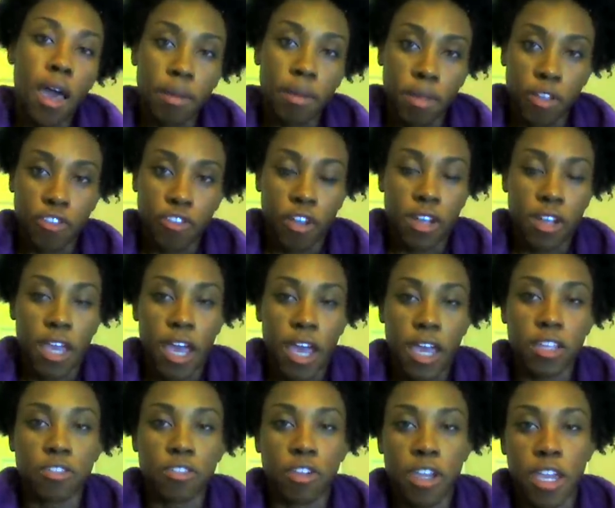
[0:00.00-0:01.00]
I'm not trying to
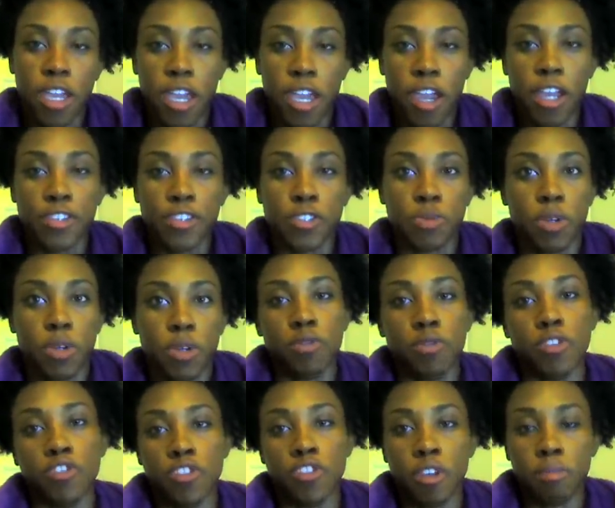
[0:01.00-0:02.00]
hide gray hair, I just want
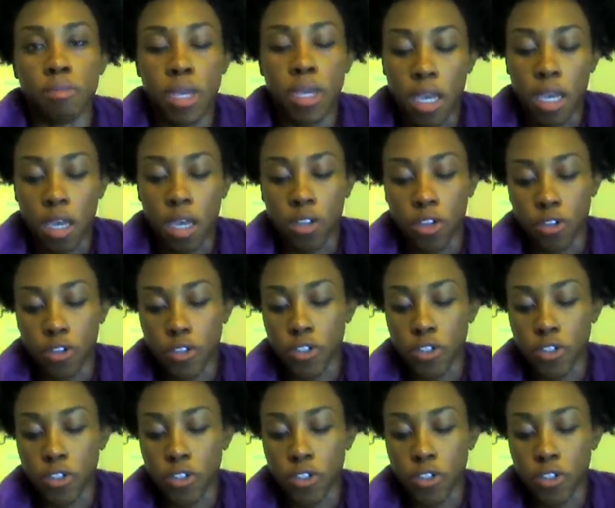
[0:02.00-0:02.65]
to richen up my color.